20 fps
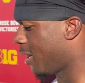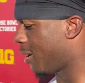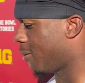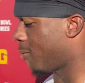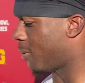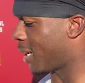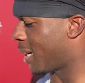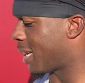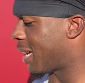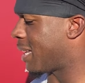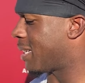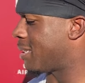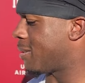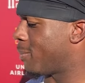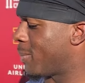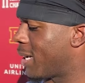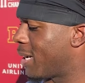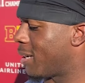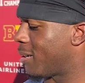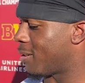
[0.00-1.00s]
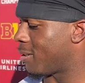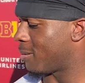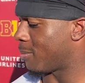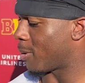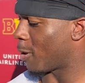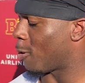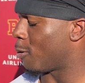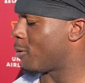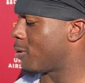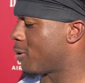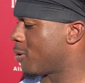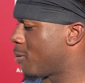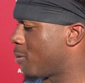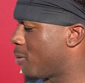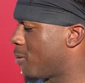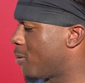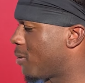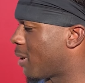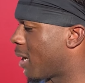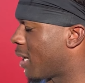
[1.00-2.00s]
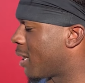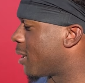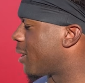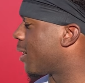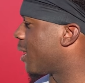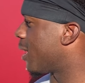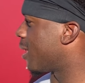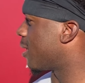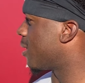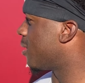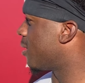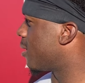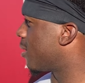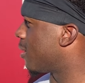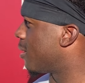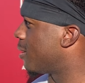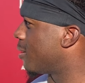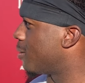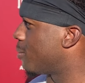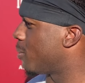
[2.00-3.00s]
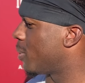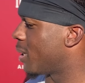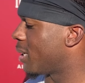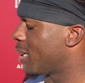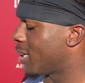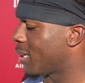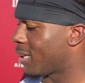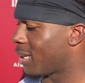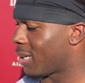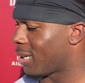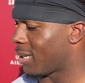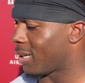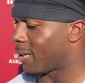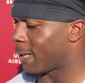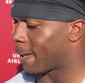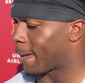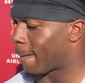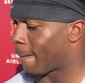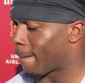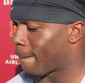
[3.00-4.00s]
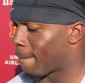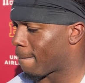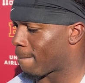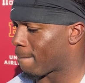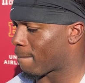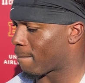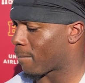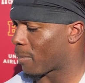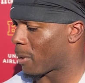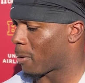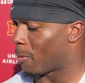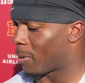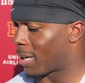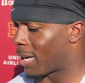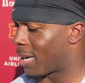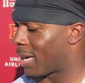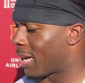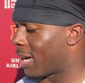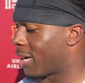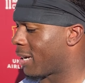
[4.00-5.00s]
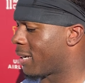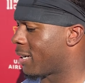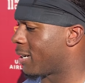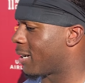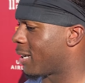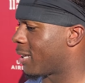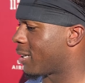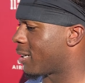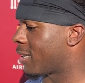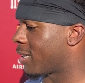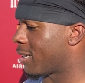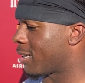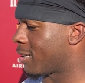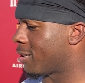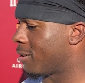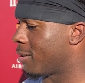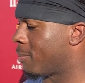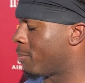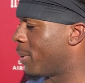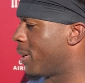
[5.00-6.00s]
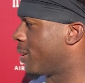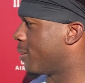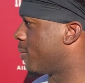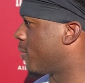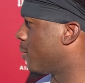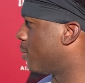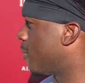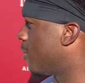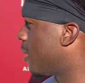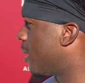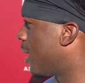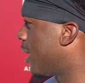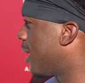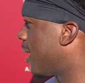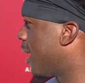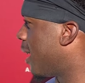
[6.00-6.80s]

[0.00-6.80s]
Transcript: when I got to my um, old school, I learned how to cook a little bit, and then um, when I got out here, I learned how to cook better food, like